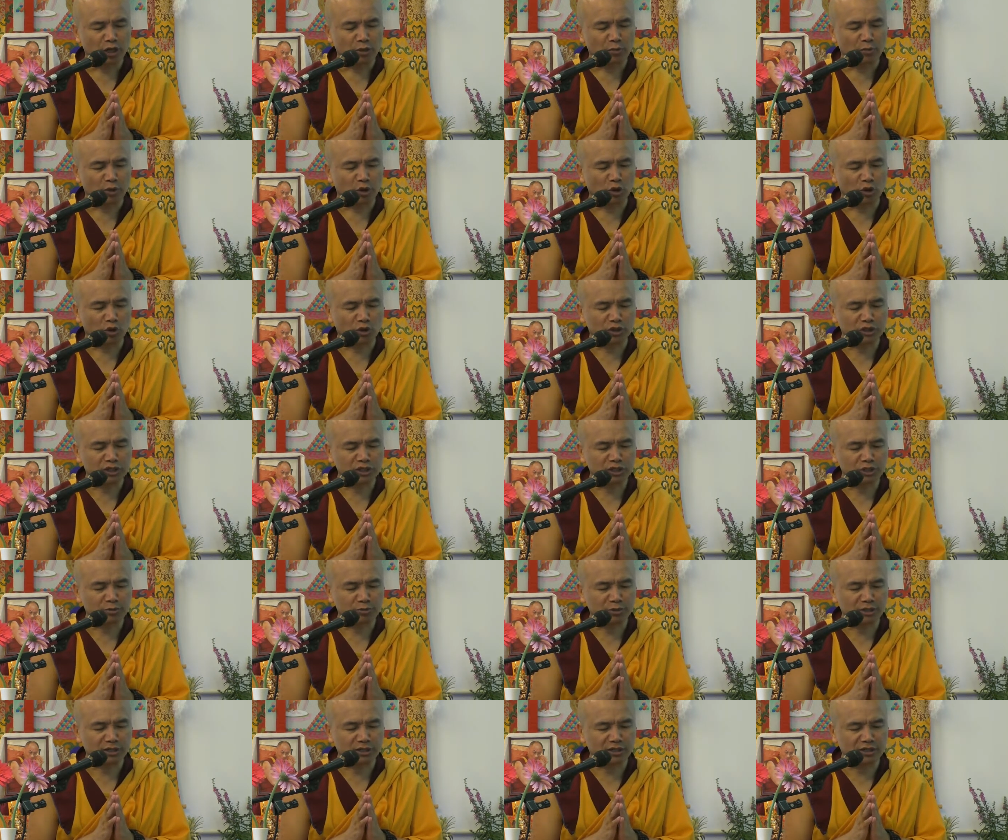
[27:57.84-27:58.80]
May all this
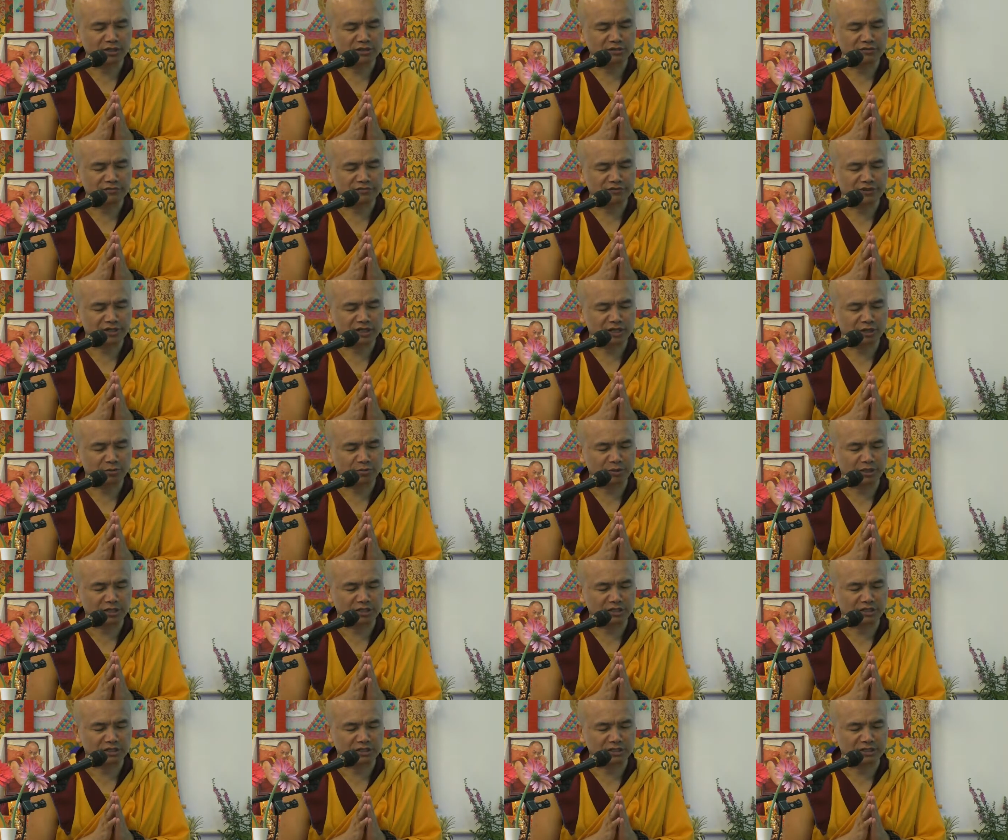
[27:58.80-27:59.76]
remain undefiled by
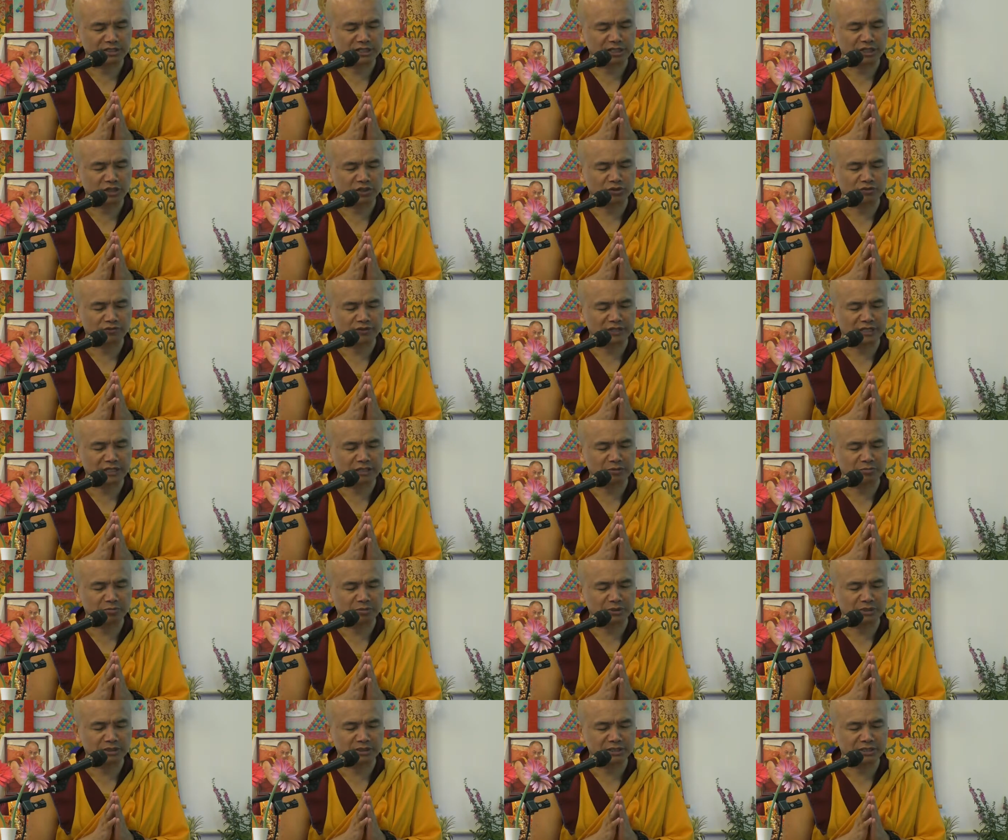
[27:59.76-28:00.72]
the stains of
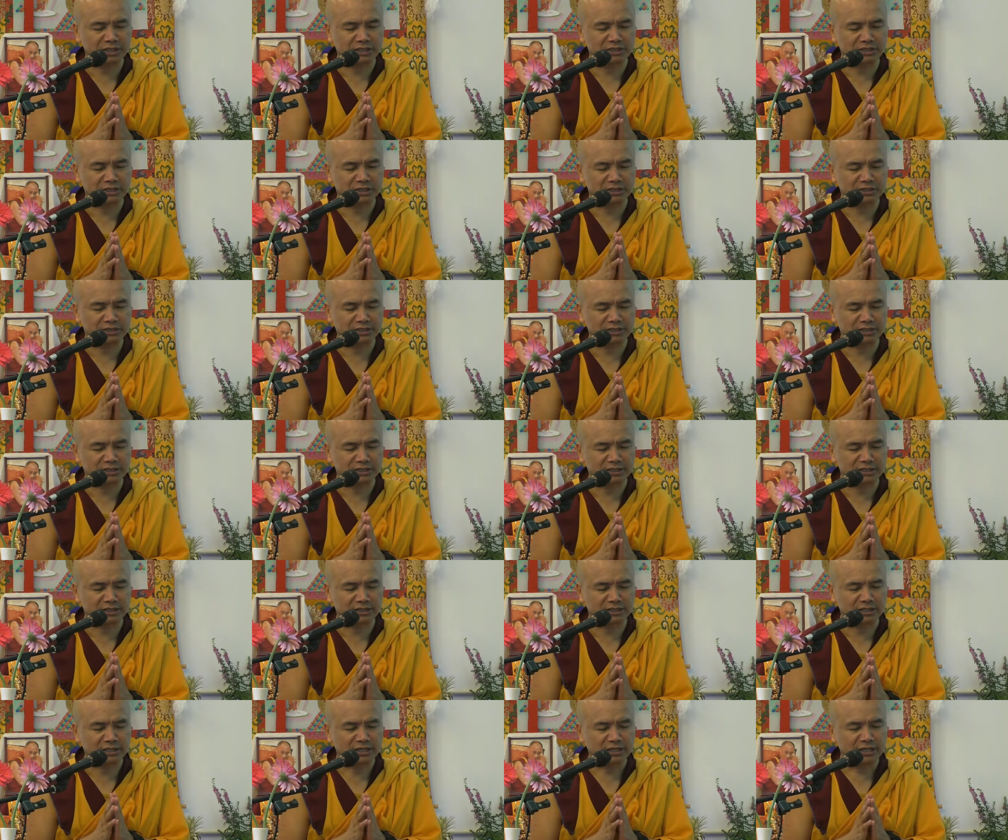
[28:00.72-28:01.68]
8 mundane
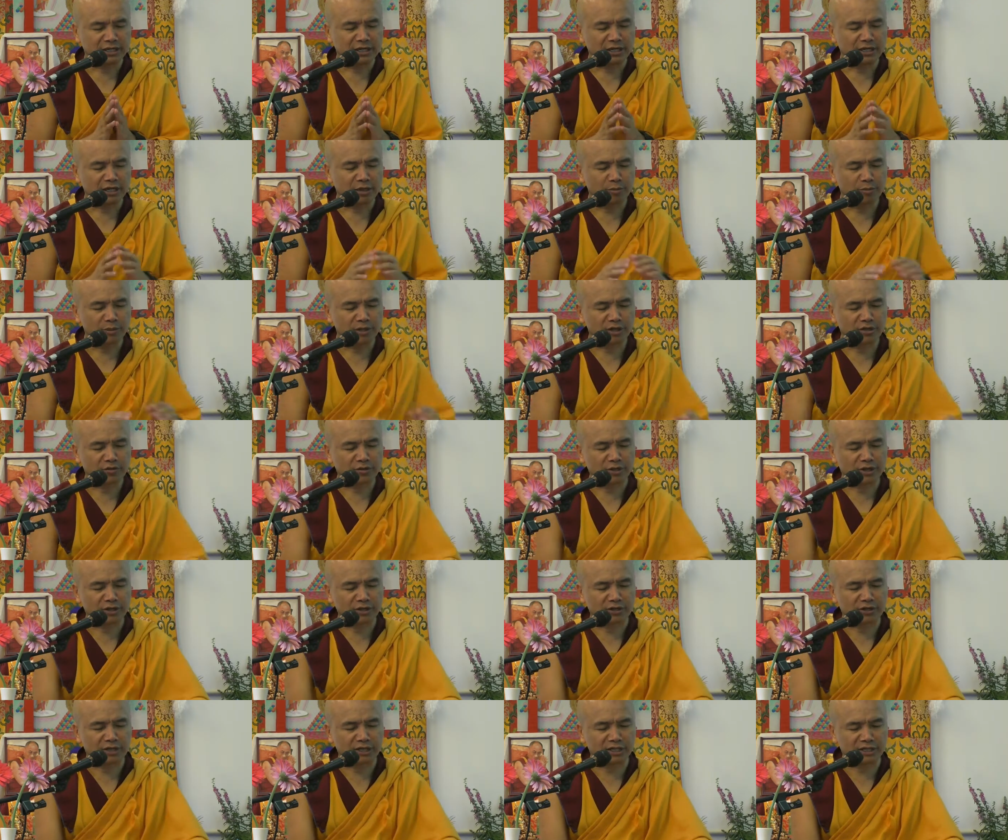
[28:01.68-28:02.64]
concerns, and may I,
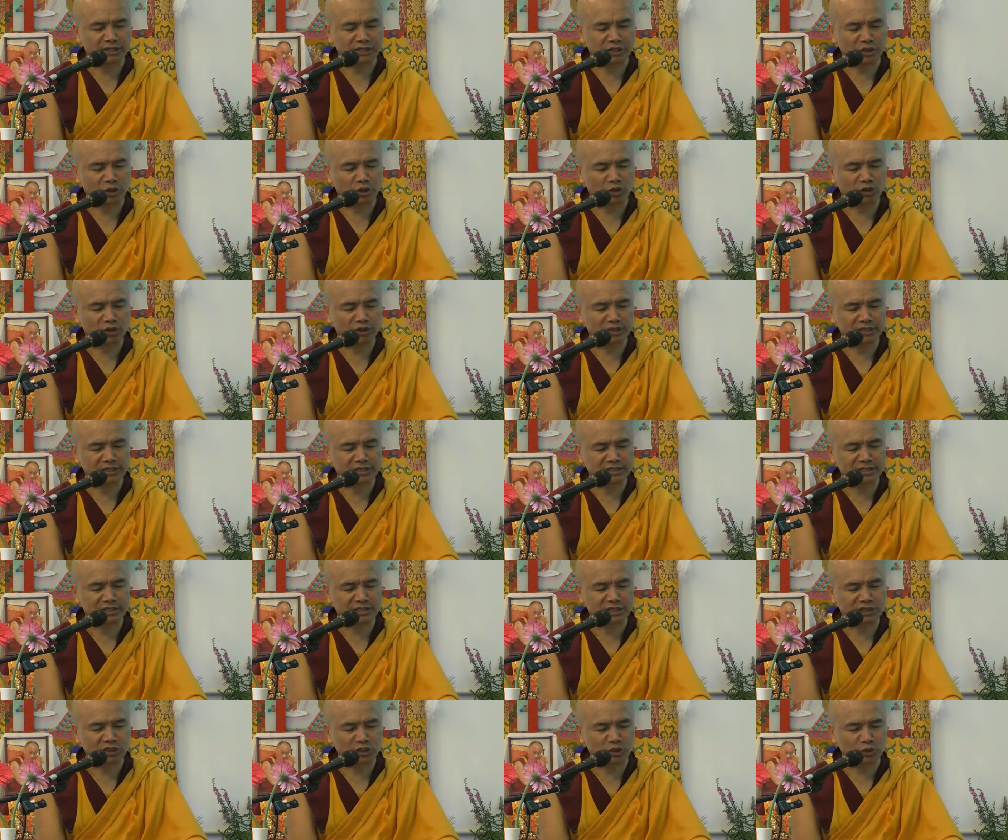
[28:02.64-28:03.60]
recognizing all things
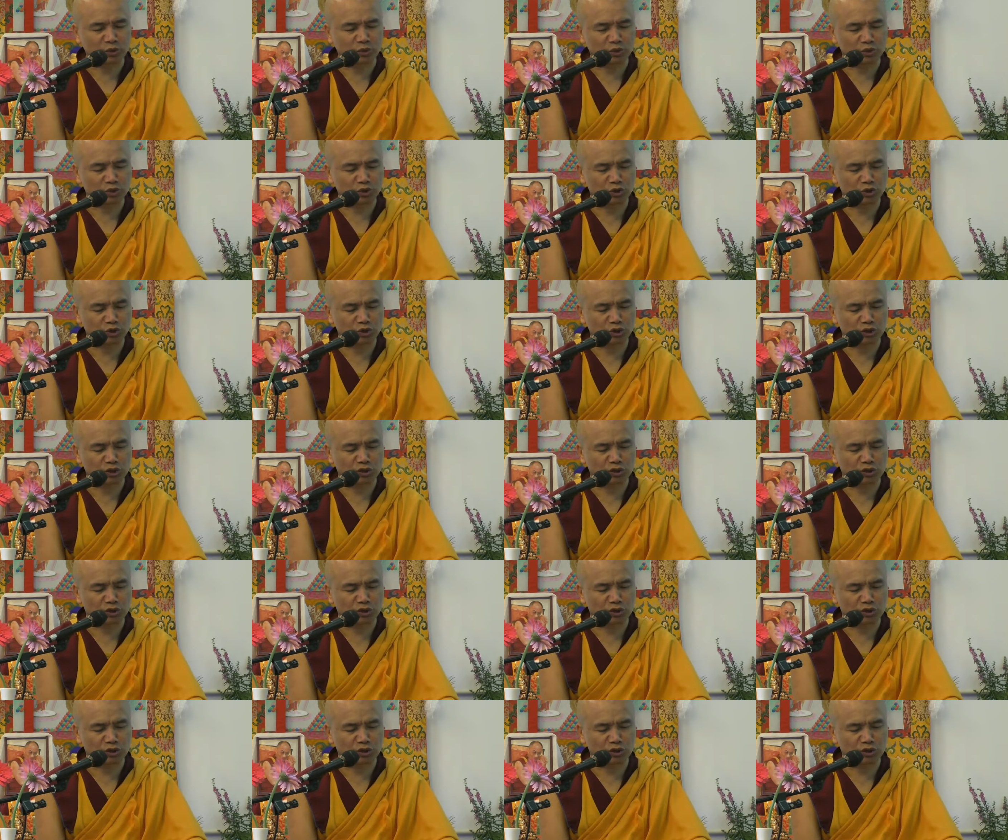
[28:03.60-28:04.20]
as illusions,